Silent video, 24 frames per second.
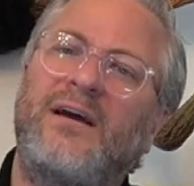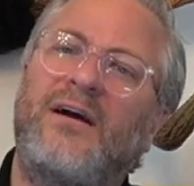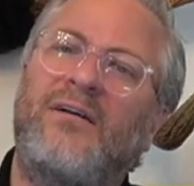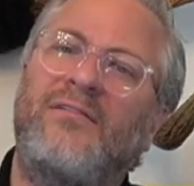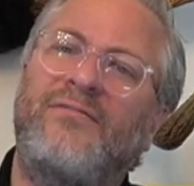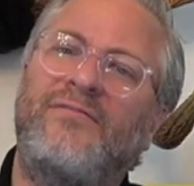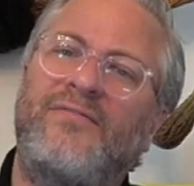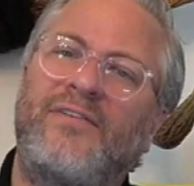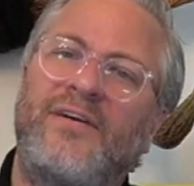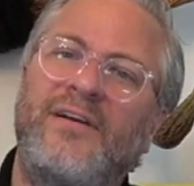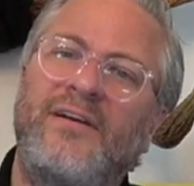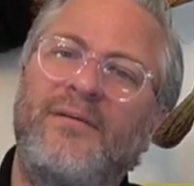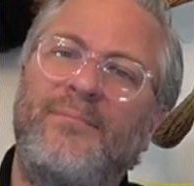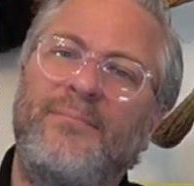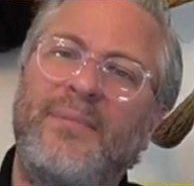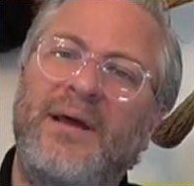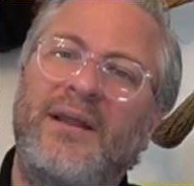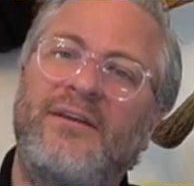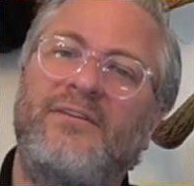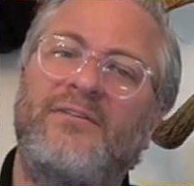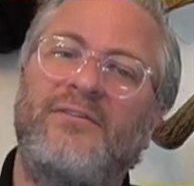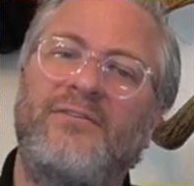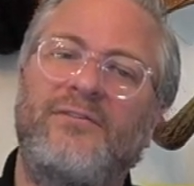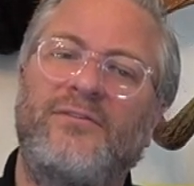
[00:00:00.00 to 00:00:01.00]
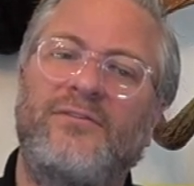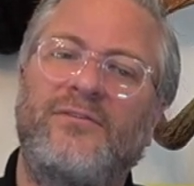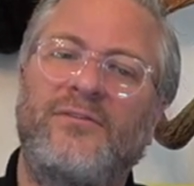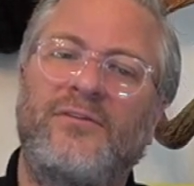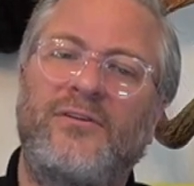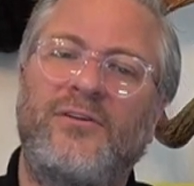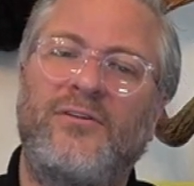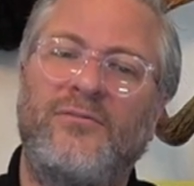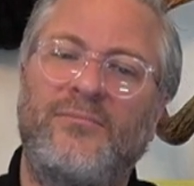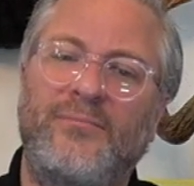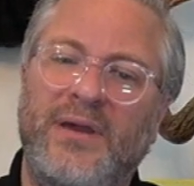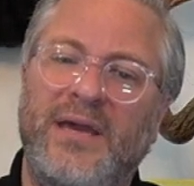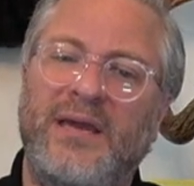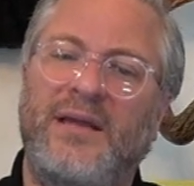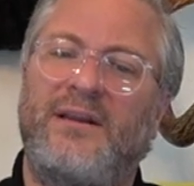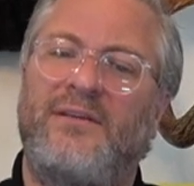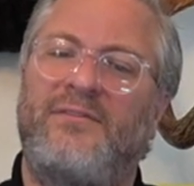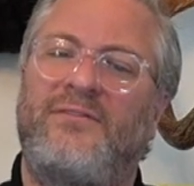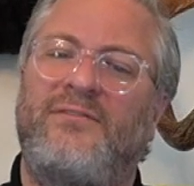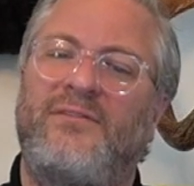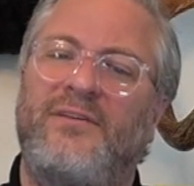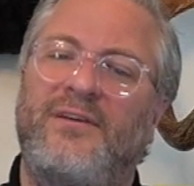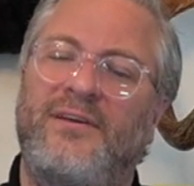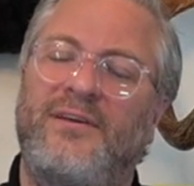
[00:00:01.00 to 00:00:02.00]
our fundamental
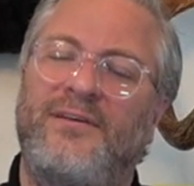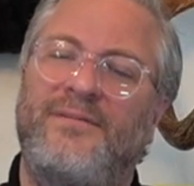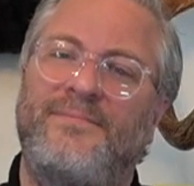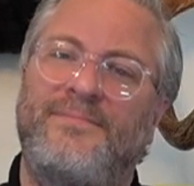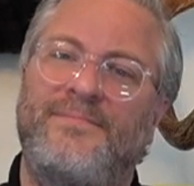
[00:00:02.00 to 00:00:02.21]
humanity.